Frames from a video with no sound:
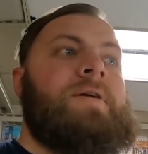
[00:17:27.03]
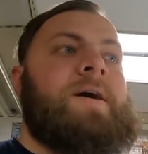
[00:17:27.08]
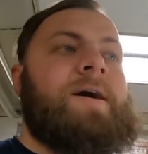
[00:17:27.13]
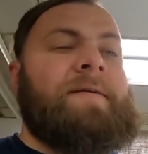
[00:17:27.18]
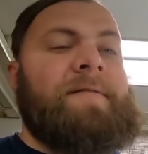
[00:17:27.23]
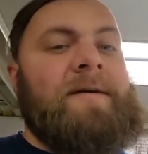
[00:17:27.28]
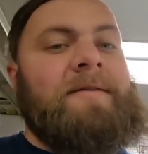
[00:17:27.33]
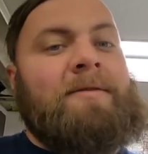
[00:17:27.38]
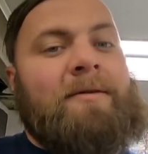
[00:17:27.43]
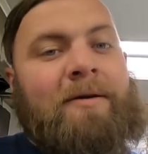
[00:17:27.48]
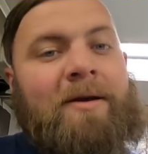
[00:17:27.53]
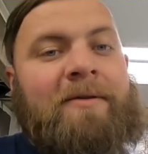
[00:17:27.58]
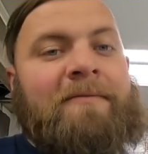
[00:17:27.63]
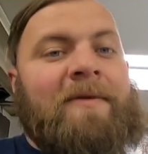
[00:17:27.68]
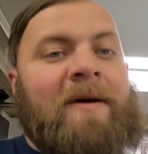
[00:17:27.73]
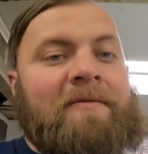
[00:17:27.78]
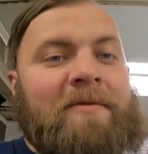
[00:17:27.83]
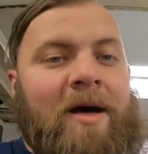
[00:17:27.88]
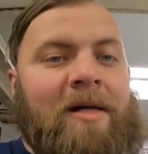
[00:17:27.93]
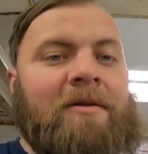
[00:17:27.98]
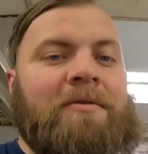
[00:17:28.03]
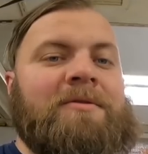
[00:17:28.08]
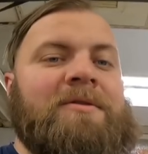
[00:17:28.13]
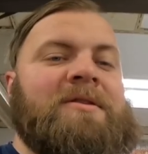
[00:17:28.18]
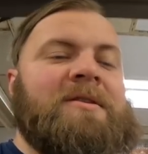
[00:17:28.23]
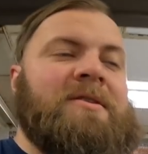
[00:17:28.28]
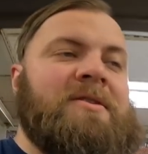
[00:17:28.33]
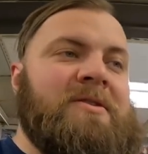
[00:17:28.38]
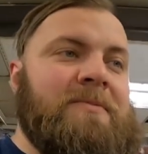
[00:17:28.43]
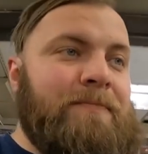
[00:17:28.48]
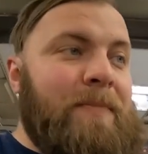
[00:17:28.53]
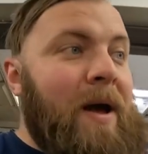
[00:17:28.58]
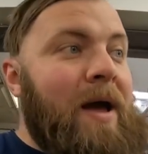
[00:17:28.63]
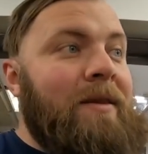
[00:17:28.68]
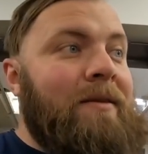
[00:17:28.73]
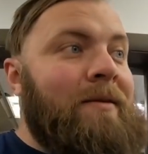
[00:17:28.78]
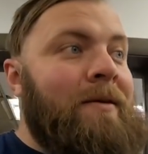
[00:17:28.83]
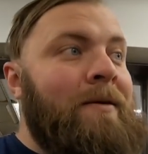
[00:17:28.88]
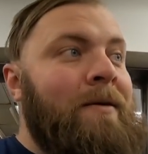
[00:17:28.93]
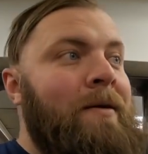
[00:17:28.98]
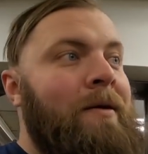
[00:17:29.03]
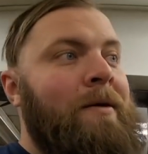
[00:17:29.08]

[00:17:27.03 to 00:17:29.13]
I got $35 spent.